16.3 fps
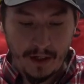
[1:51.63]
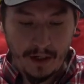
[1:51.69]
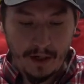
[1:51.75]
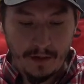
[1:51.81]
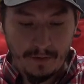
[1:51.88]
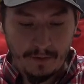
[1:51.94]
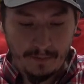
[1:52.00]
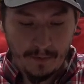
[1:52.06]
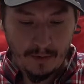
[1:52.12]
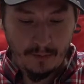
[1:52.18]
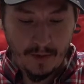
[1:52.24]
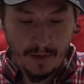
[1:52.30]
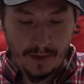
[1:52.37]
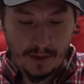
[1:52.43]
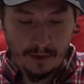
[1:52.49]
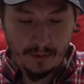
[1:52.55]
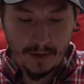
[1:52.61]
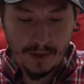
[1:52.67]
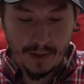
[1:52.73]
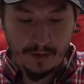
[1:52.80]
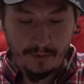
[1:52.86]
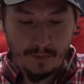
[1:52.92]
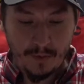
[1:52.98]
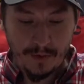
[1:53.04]
of the
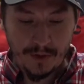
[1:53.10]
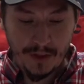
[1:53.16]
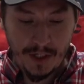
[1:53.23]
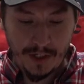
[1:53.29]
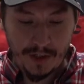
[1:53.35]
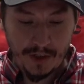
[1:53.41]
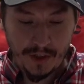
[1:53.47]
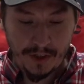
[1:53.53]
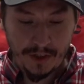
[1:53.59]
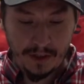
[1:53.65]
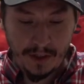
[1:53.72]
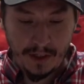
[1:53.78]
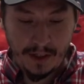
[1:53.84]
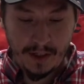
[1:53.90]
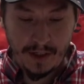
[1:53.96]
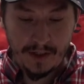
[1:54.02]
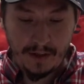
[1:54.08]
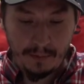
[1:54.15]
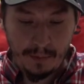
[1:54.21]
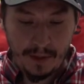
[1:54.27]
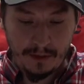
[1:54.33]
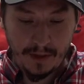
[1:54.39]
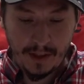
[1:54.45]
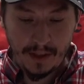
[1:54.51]
Vuntut First Nation in the
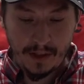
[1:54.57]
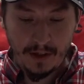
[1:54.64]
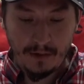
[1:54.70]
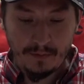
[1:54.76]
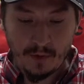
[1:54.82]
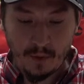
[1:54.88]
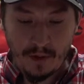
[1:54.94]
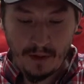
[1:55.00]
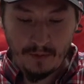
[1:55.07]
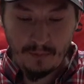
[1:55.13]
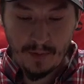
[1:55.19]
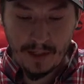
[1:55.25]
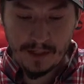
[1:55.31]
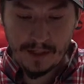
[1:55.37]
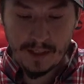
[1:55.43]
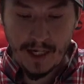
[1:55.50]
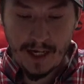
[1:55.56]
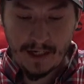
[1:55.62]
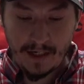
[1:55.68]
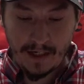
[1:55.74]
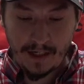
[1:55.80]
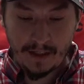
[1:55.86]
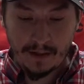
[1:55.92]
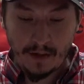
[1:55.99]
period of 12 months
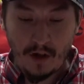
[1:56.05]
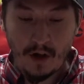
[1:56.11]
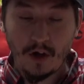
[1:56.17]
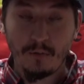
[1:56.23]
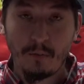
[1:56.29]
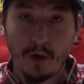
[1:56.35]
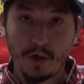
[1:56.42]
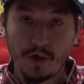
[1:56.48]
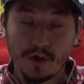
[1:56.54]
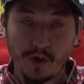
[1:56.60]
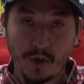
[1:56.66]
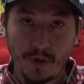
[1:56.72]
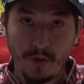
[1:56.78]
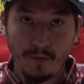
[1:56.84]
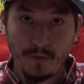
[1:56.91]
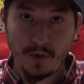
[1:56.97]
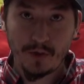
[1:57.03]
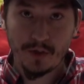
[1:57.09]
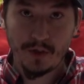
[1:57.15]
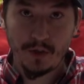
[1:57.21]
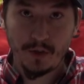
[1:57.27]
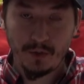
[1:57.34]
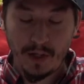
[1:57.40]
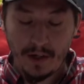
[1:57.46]
ending on March 31st,
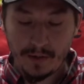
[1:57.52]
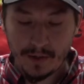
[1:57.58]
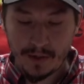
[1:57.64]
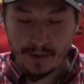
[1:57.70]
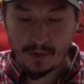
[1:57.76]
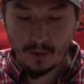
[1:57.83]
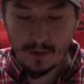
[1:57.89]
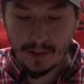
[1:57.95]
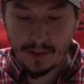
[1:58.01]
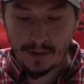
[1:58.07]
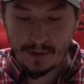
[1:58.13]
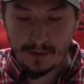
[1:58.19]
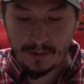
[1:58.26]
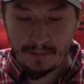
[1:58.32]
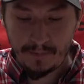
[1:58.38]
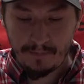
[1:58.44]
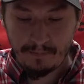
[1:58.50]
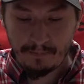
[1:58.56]
2022.